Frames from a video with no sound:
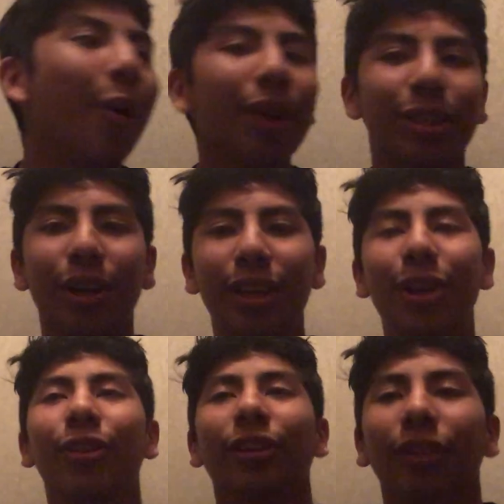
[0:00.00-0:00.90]
why would I try to
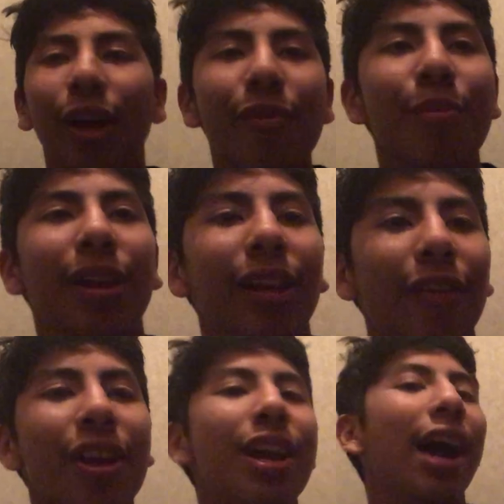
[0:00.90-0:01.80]
kill the love of my
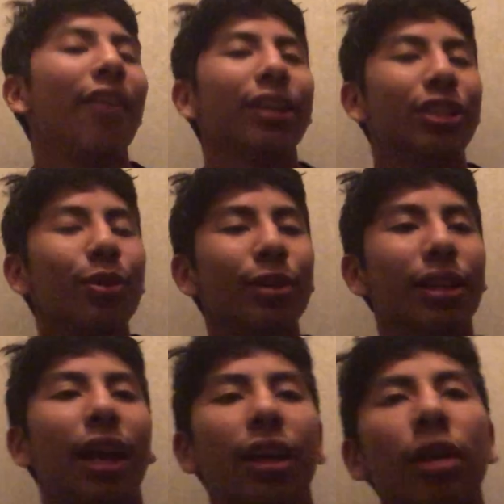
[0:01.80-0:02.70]
life?" And then she
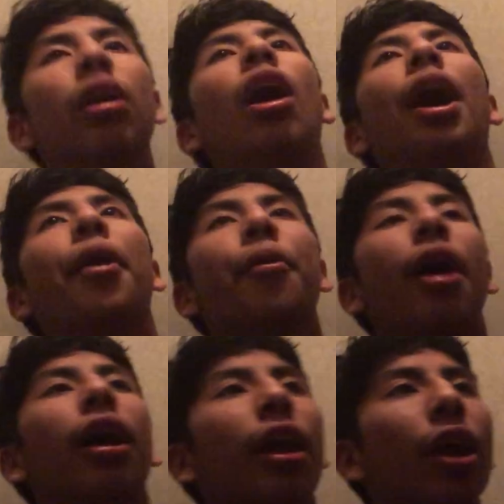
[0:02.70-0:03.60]
was like, "I do
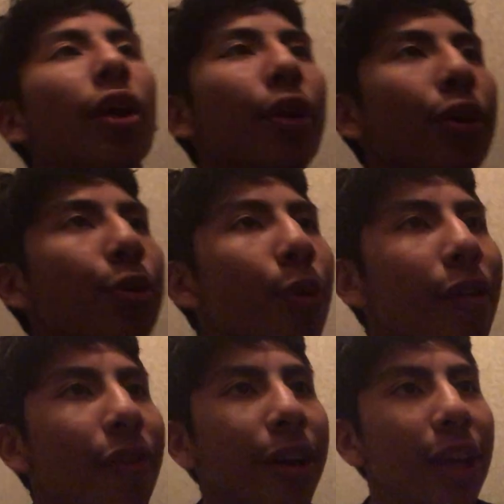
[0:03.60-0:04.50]
not care, you
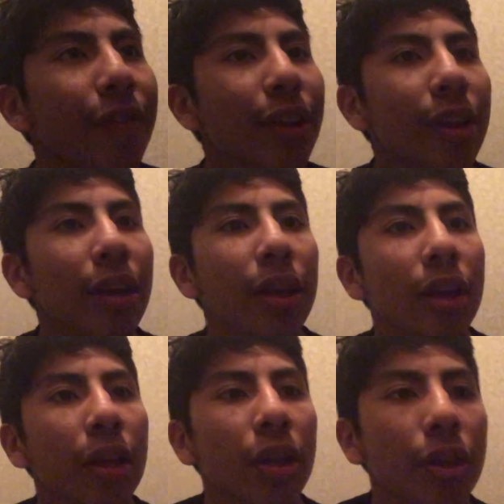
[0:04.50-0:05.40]
are forgiven.
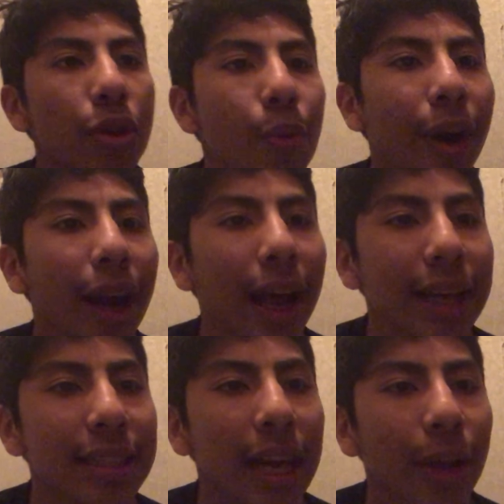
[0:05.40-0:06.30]
You are
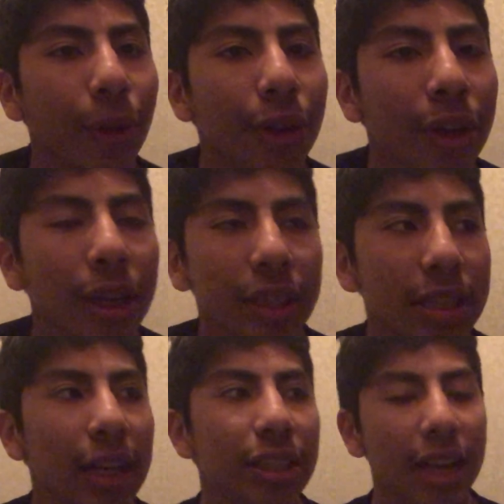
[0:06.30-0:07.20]
exiled."
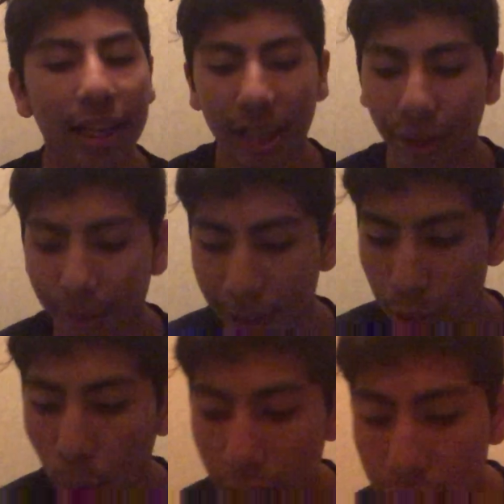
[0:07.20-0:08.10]
She exiled him like
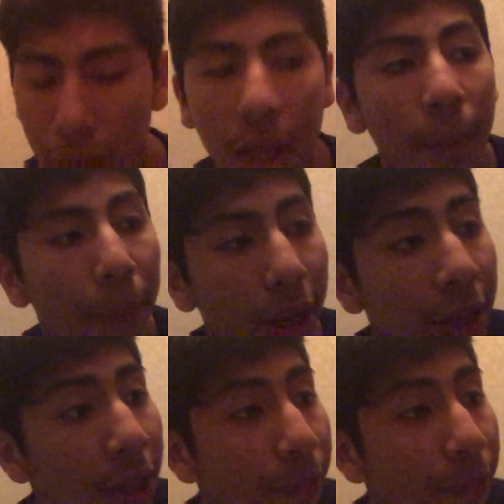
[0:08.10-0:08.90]
twice, but